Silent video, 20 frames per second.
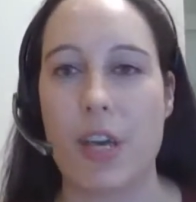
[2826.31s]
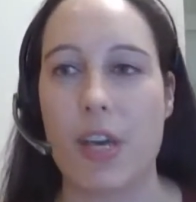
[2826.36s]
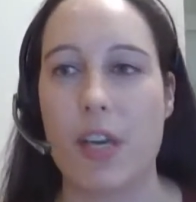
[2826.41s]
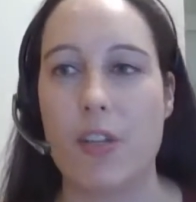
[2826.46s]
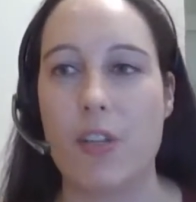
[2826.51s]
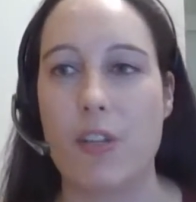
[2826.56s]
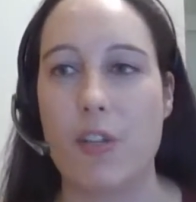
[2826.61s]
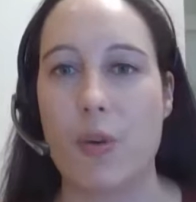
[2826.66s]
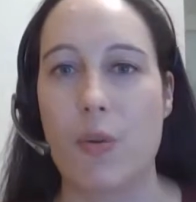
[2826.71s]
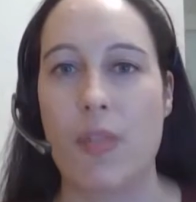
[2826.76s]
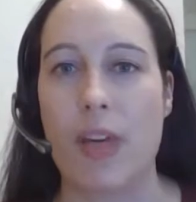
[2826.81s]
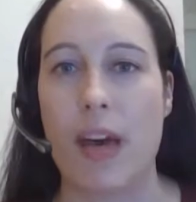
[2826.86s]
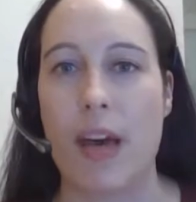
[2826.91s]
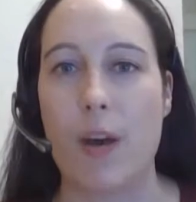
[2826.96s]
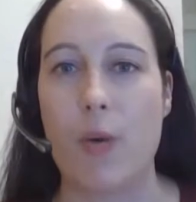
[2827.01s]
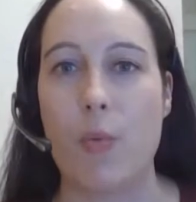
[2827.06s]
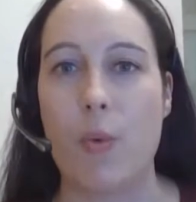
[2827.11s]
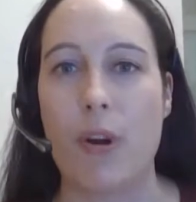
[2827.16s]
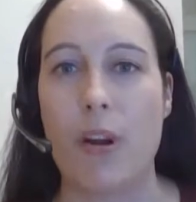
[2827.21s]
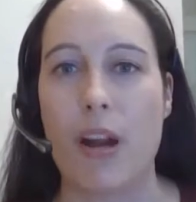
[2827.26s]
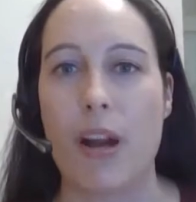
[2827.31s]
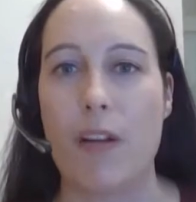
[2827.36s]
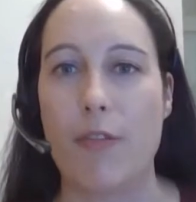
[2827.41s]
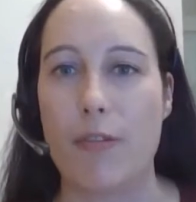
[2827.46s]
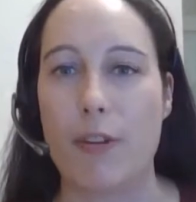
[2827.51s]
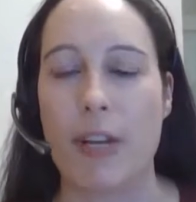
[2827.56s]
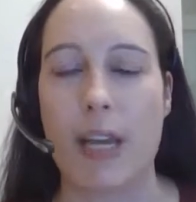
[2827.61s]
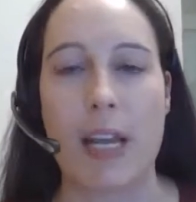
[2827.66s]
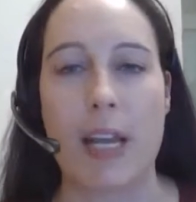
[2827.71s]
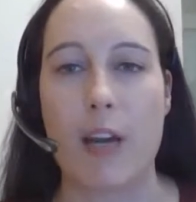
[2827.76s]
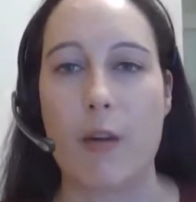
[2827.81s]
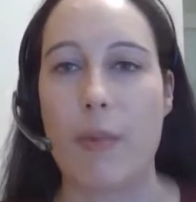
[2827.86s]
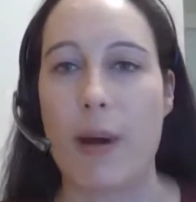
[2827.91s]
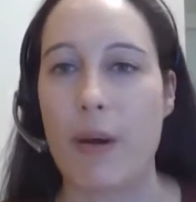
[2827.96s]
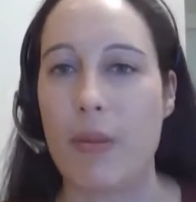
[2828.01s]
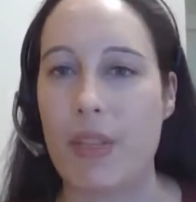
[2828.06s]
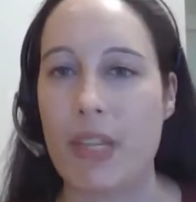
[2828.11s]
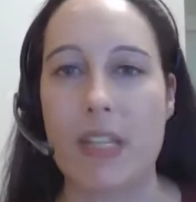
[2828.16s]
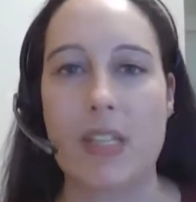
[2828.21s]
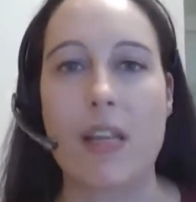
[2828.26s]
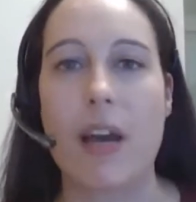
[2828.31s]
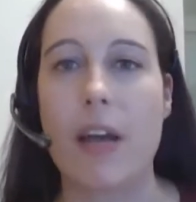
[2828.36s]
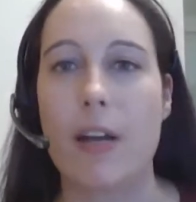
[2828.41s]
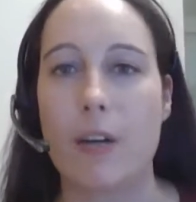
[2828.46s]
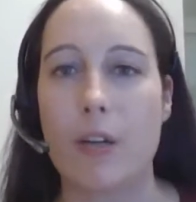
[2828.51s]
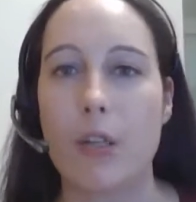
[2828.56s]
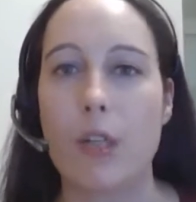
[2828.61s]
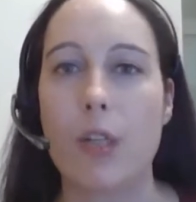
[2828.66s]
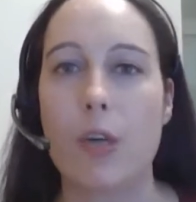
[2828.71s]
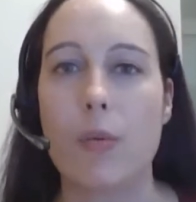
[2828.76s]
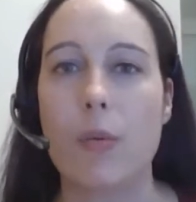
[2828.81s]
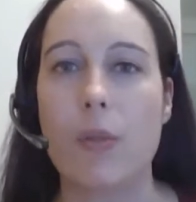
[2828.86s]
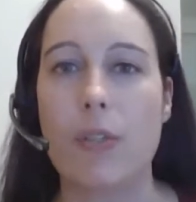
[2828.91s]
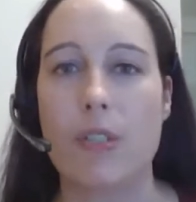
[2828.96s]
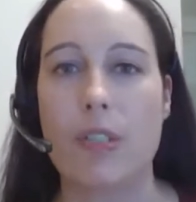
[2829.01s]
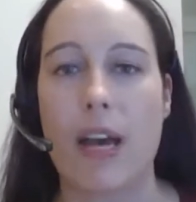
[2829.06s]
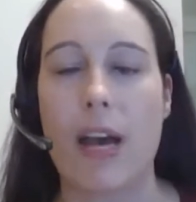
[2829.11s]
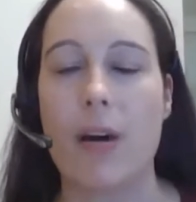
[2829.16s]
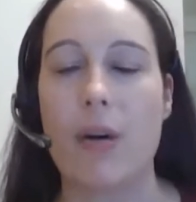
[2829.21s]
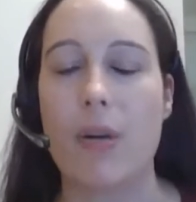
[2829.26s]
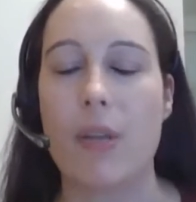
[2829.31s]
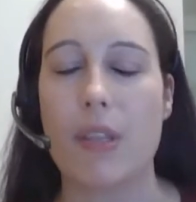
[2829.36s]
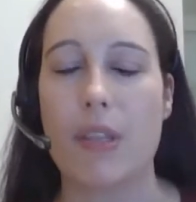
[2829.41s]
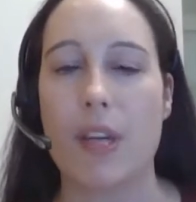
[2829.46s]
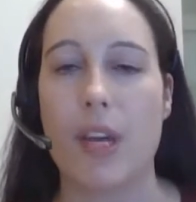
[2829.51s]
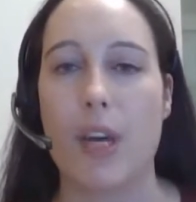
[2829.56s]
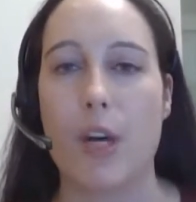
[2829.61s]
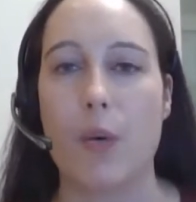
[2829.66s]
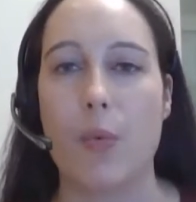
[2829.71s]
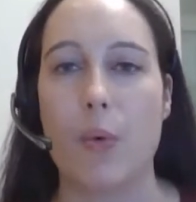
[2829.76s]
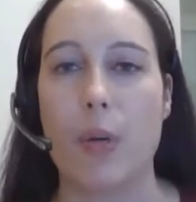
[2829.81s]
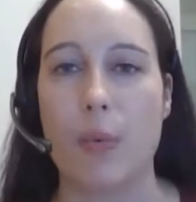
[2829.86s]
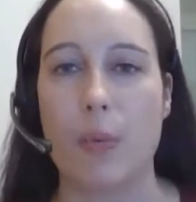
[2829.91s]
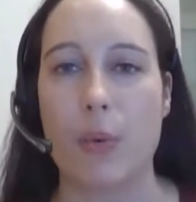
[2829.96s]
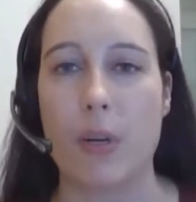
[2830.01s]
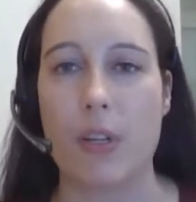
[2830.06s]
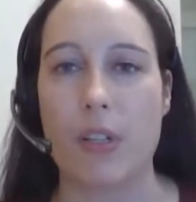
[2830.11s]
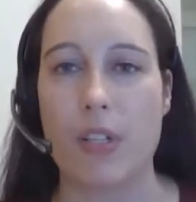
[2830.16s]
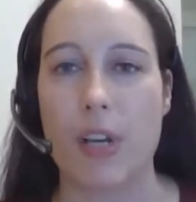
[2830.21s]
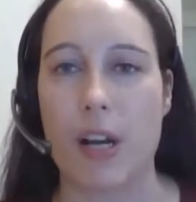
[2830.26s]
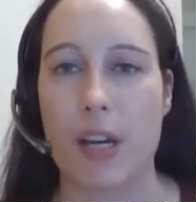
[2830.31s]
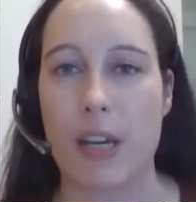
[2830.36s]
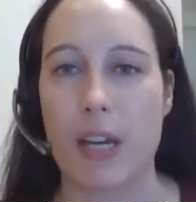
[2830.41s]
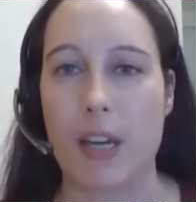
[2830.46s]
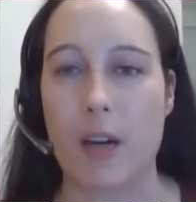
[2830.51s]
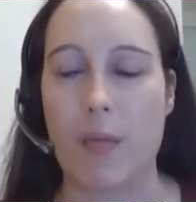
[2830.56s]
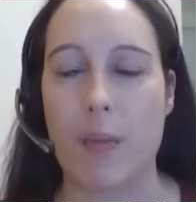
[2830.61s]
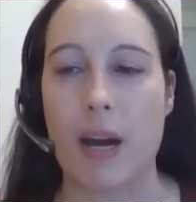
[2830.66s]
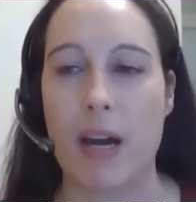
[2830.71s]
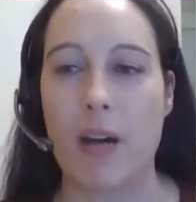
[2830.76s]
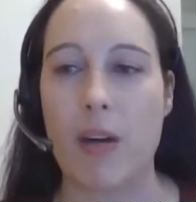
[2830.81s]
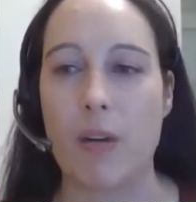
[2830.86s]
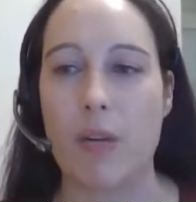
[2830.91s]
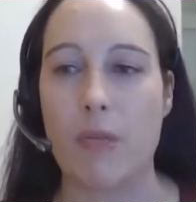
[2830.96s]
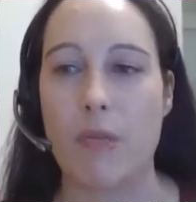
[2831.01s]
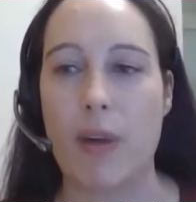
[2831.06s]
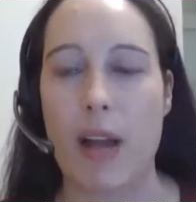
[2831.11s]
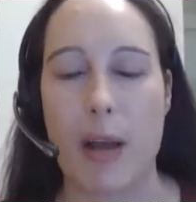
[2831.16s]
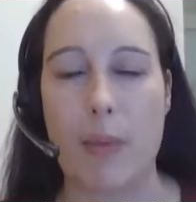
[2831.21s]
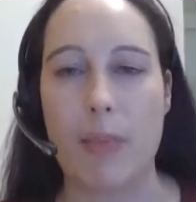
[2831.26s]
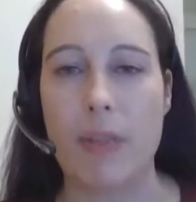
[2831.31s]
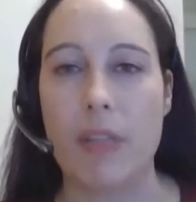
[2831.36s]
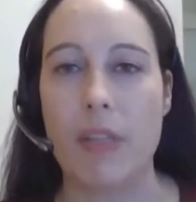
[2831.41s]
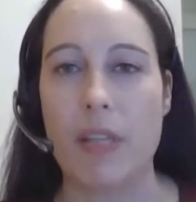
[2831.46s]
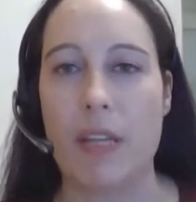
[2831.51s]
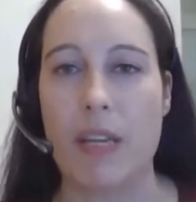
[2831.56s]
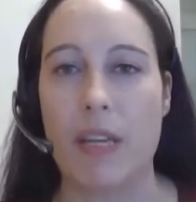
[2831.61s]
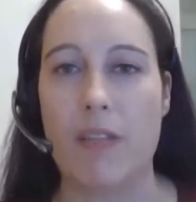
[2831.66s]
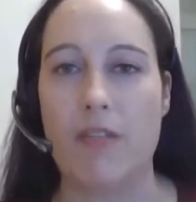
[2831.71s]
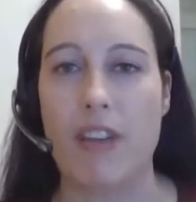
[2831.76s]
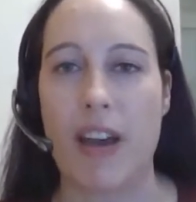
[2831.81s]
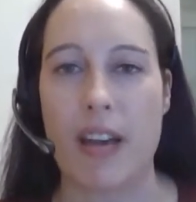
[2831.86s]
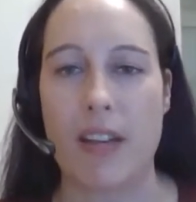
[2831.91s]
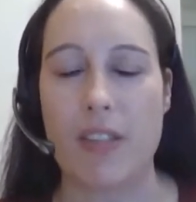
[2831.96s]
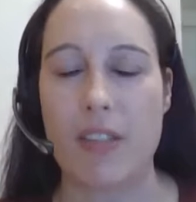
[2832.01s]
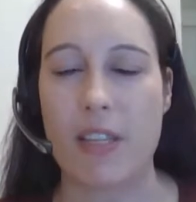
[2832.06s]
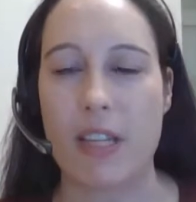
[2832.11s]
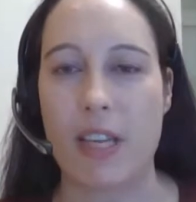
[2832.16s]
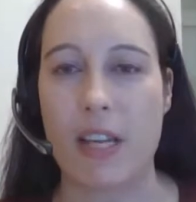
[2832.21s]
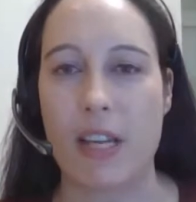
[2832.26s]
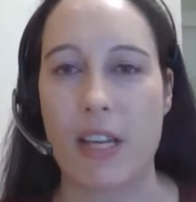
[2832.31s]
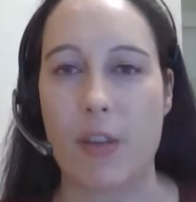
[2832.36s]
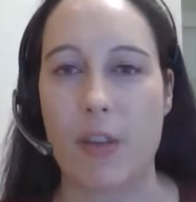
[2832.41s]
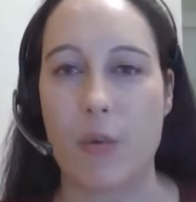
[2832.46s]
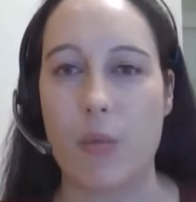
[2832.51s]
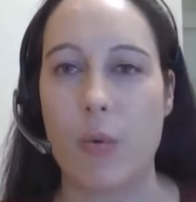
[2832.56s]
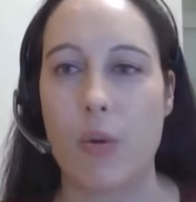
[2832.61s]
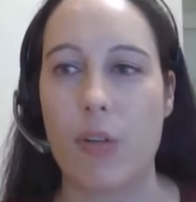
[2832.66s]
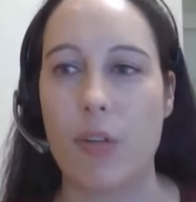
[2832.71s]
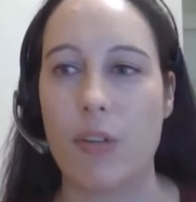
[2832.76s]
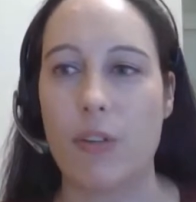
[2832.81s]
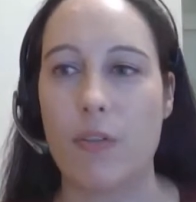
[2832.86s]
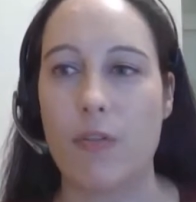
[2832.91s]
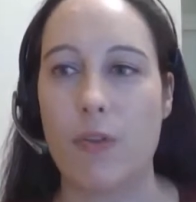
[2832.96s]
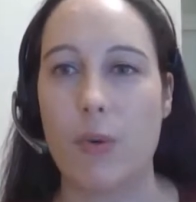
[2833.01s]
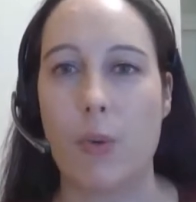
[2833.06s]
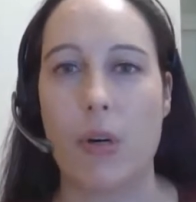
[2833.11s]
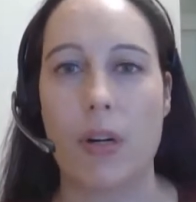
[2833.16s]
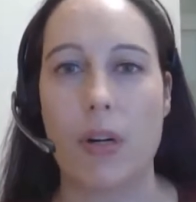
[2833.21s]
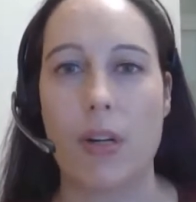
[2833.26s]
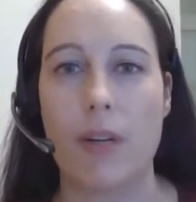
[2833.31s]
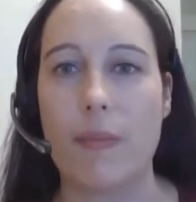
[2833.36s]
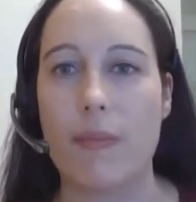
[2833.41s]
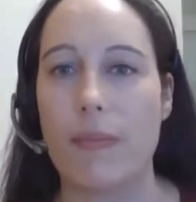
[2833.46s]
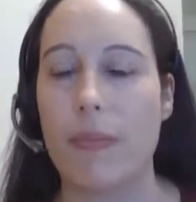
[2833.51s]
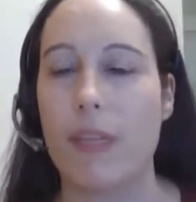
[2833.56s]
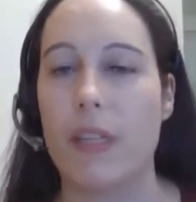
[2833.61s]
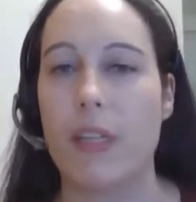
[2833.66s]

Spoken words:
so that we're not forgetting about the entire global South when we're talking about rapidly vaccinating the world for